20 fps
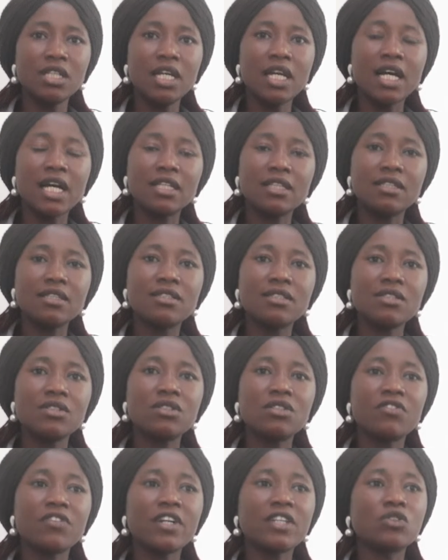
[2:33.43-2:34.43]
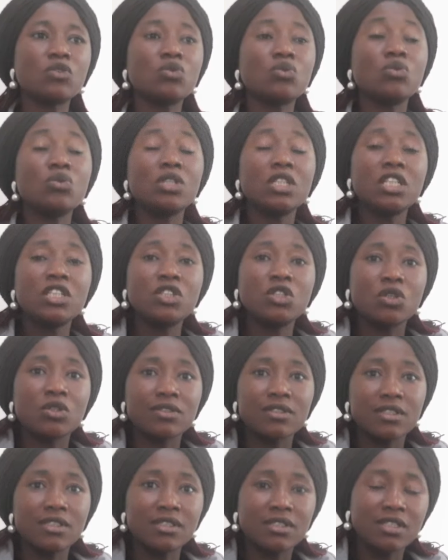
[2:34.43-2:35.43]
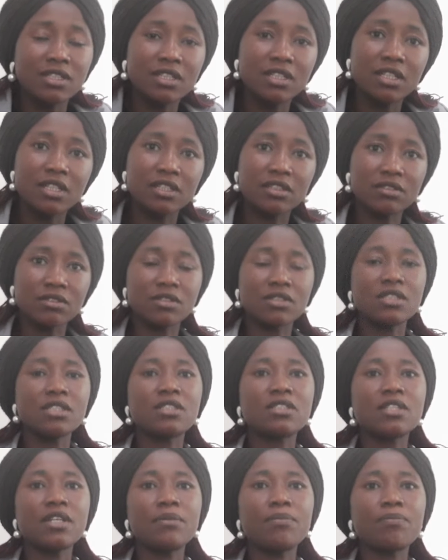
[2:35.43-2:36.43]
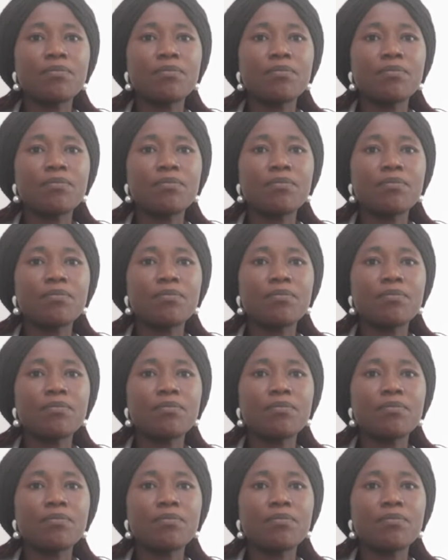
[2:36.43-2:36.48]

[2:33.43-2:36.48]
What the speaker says: And this is refers to injustice in the health system.